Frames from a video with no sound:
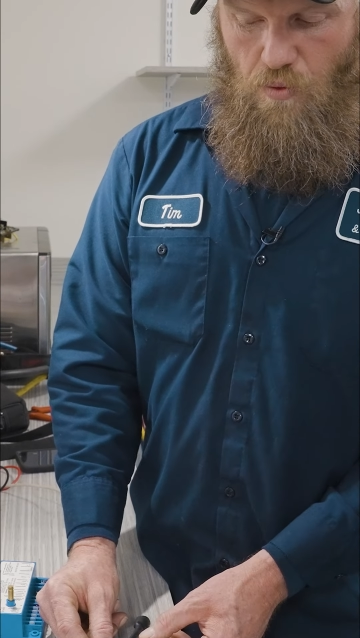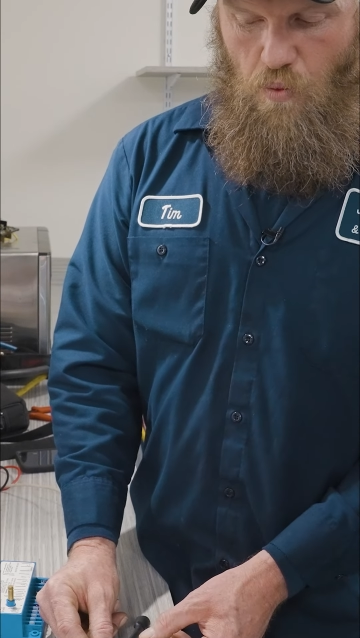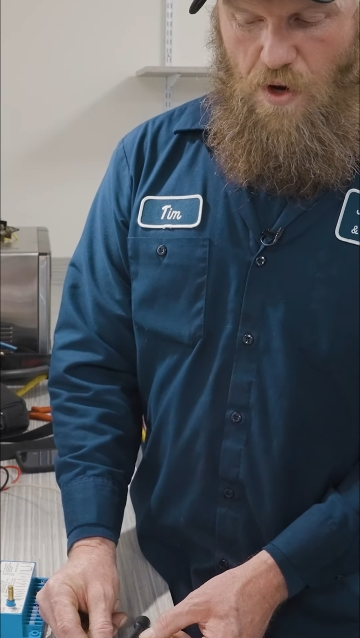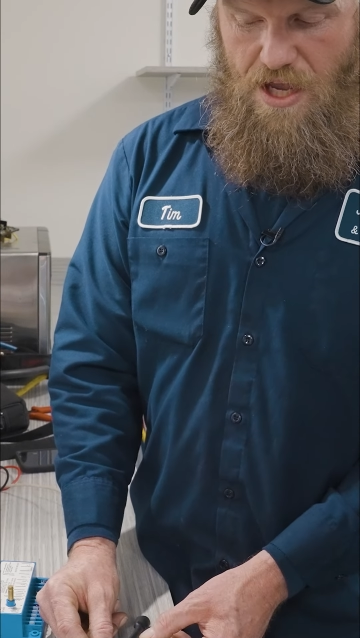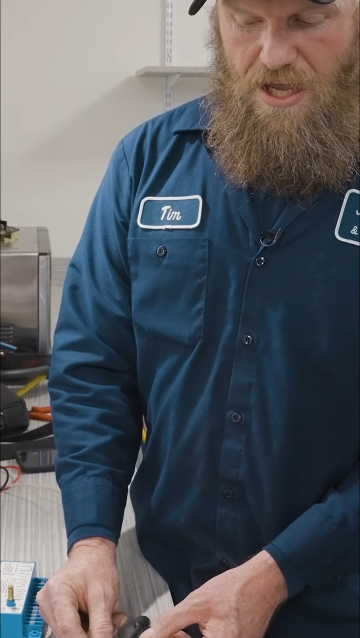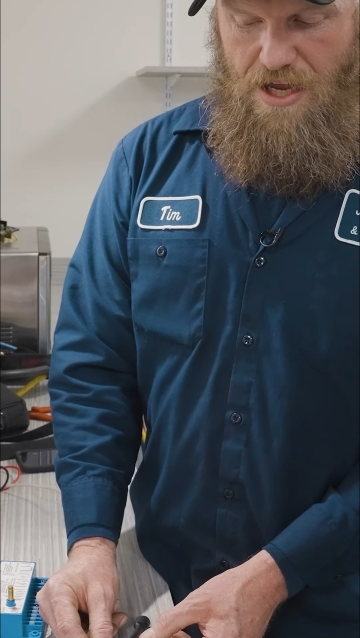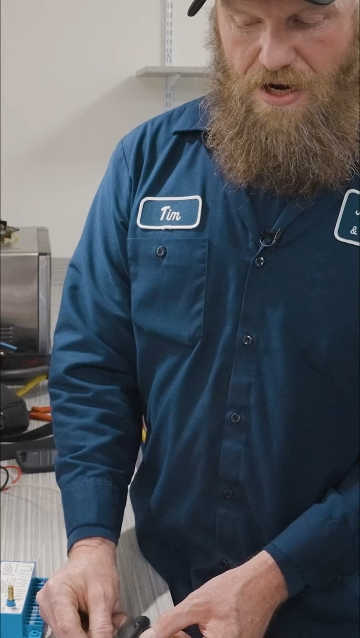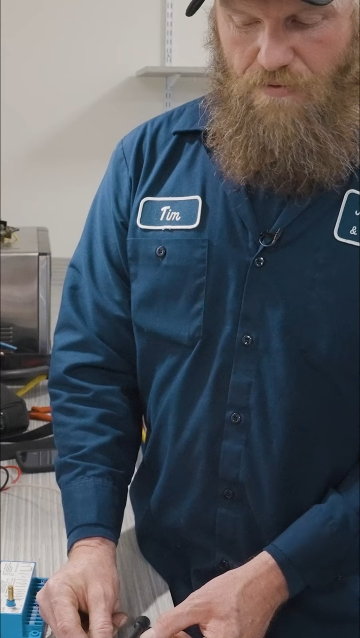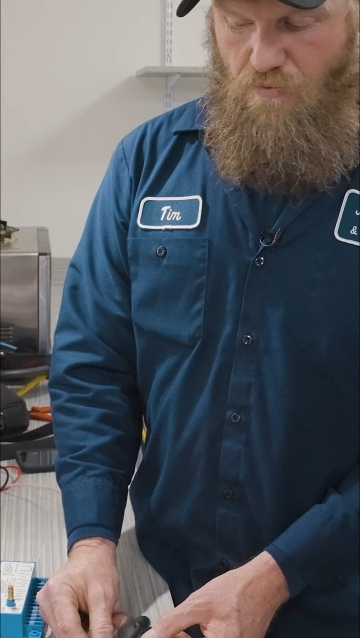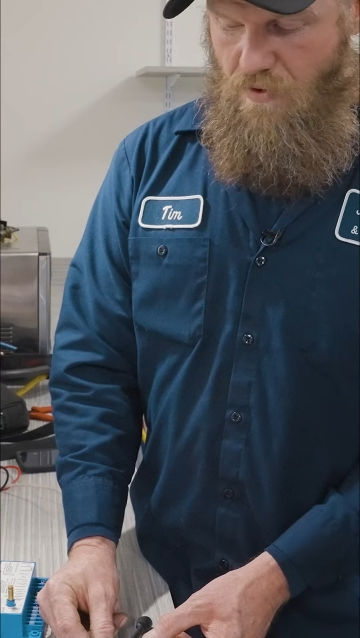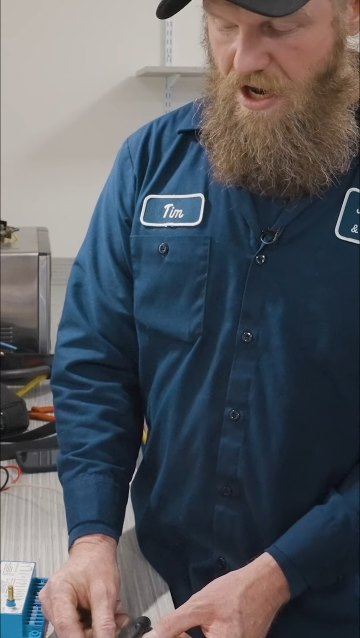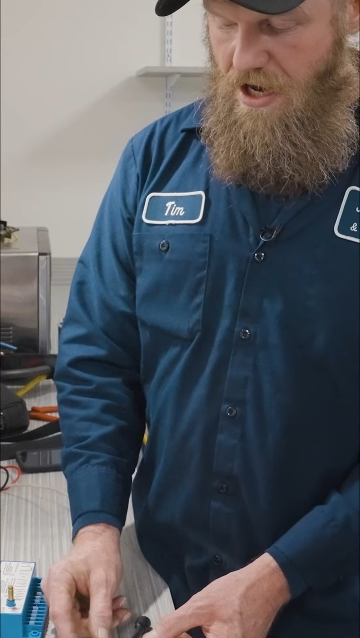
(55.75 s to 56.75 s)
We get a
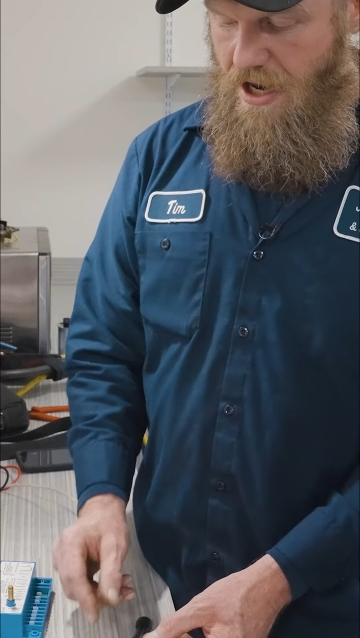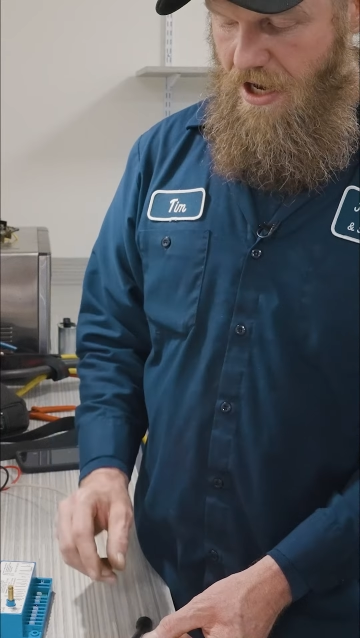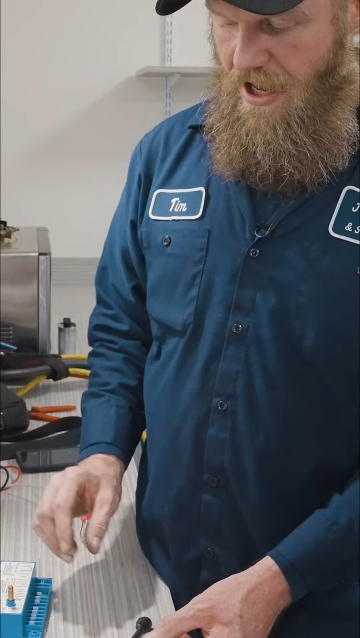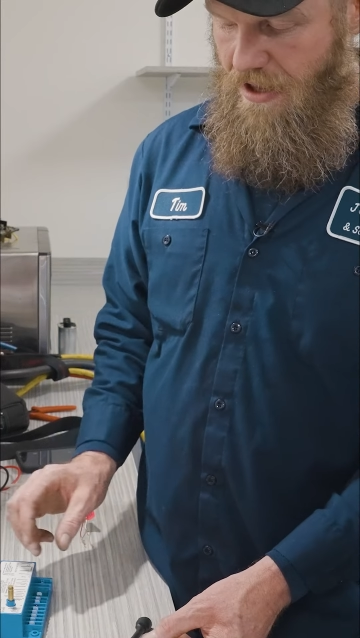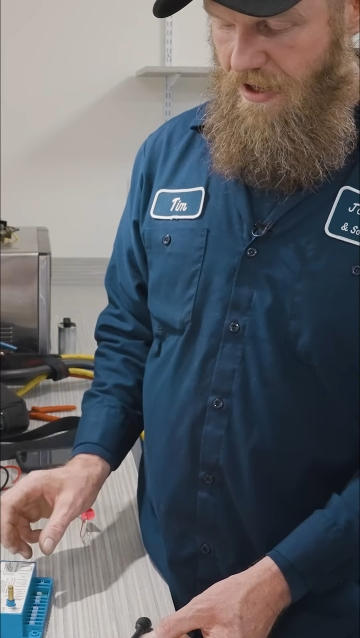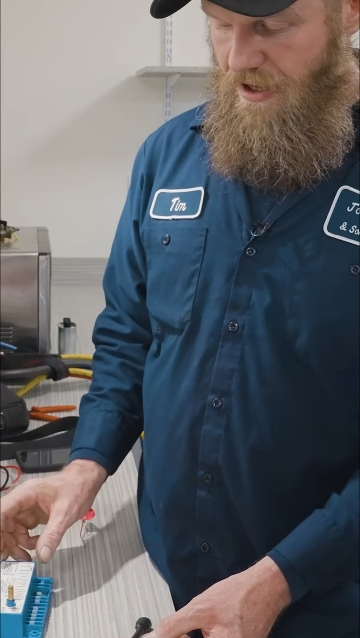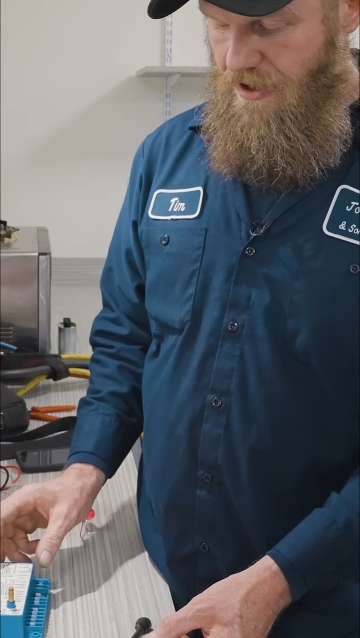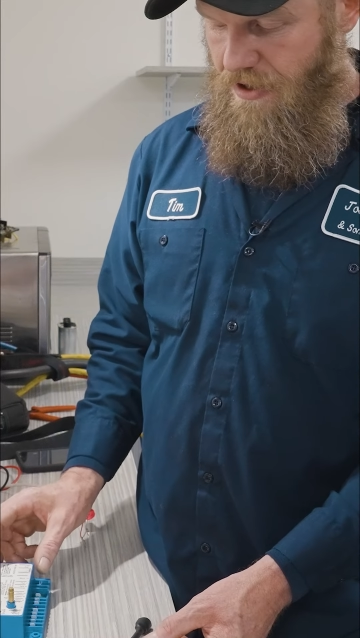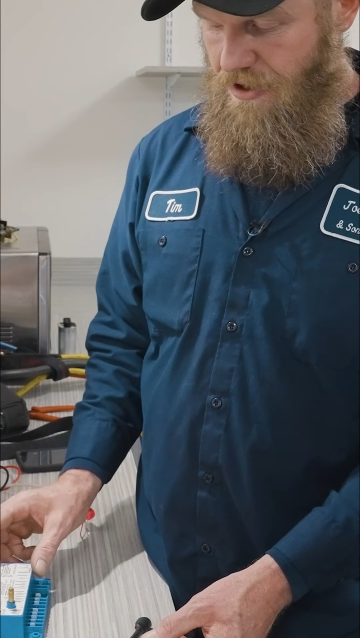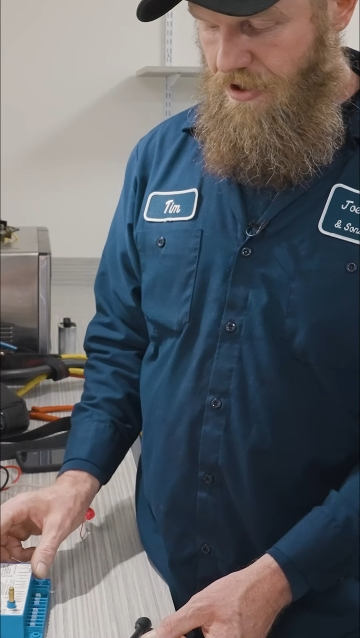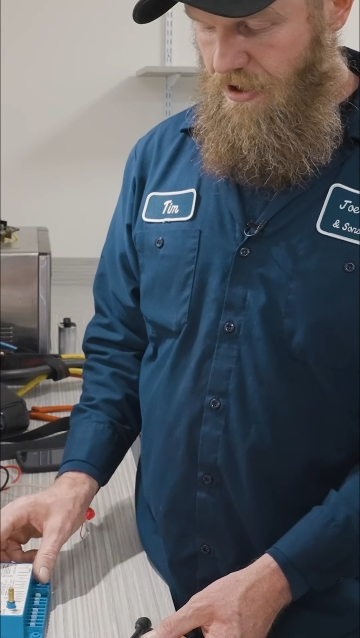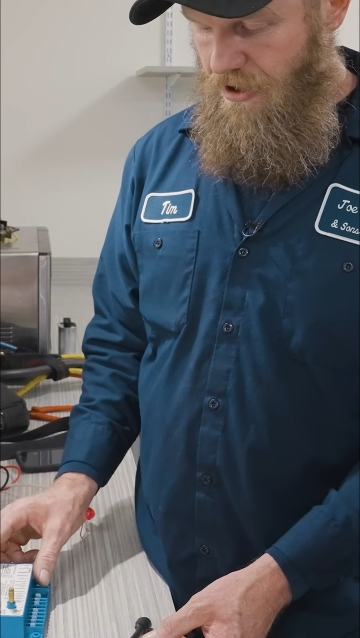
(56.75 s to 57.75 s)
reading at the
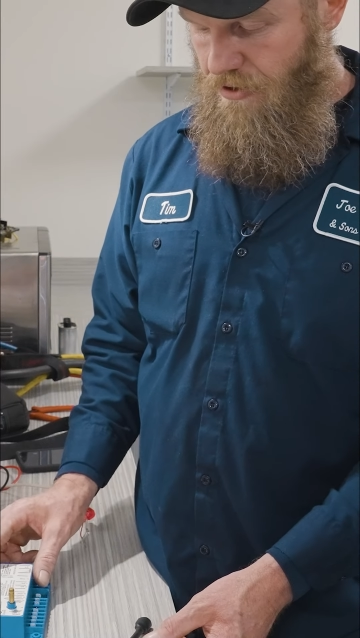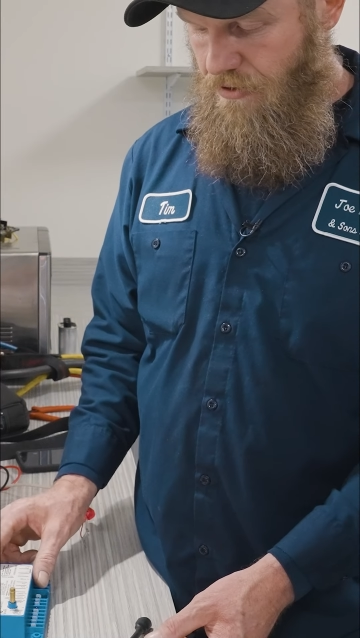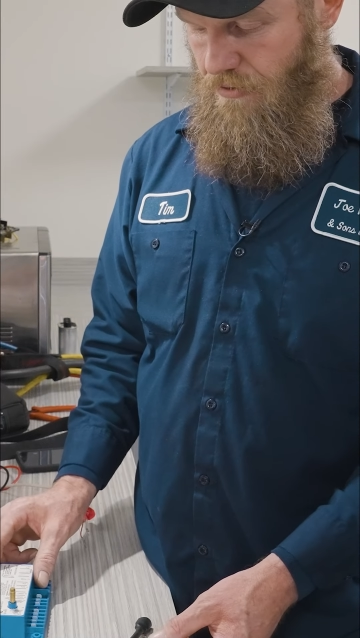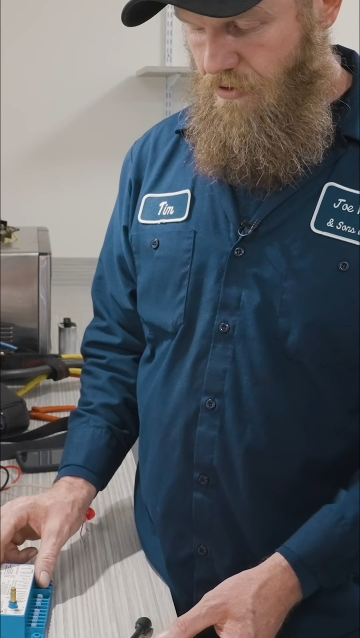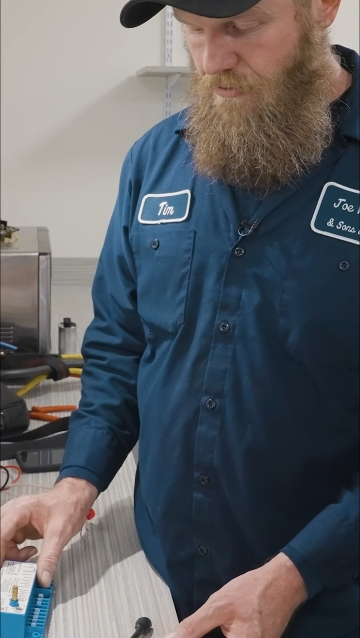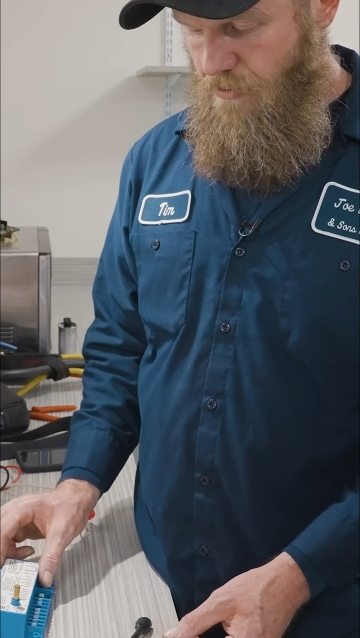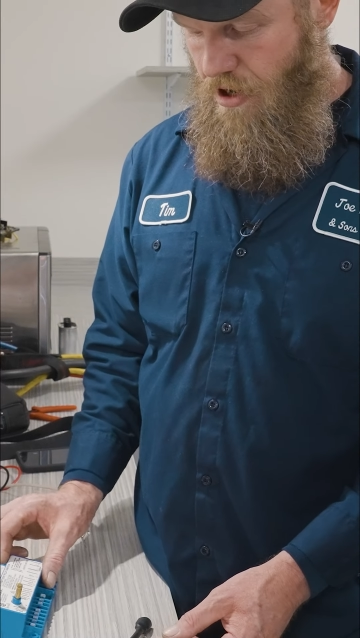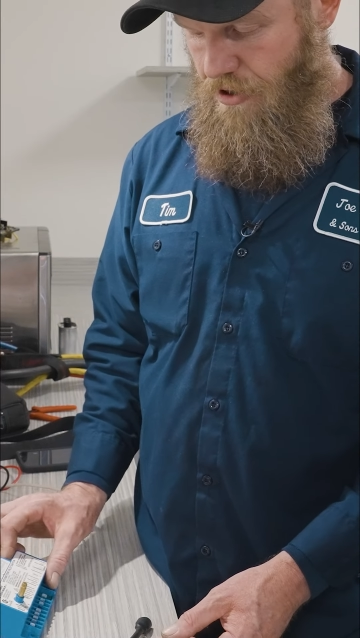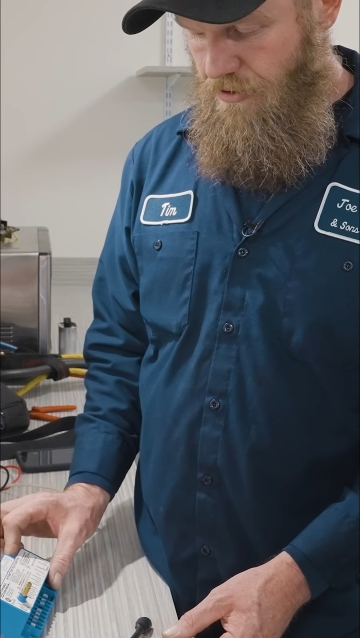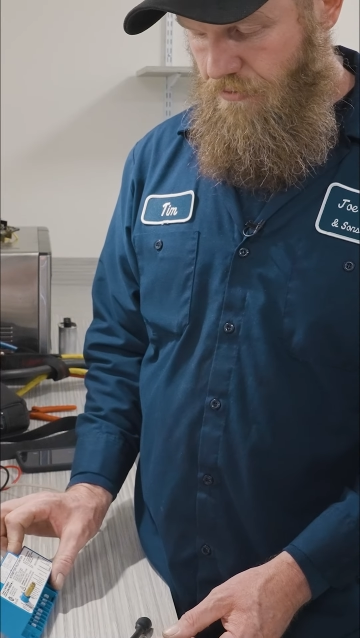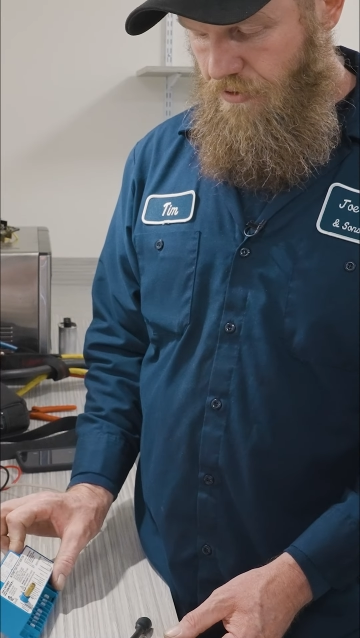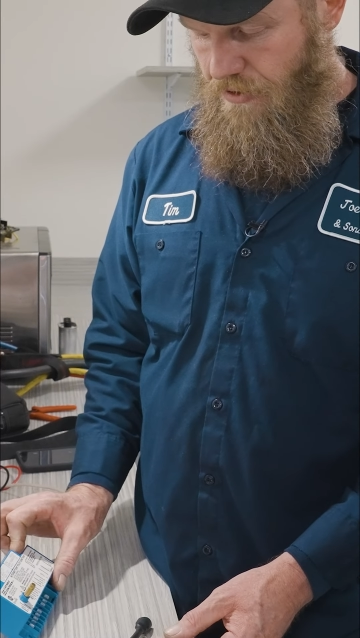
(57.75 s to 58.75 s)
ignition control
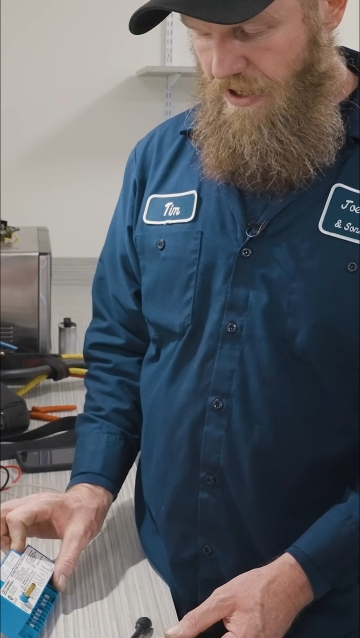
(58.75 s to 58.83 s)
module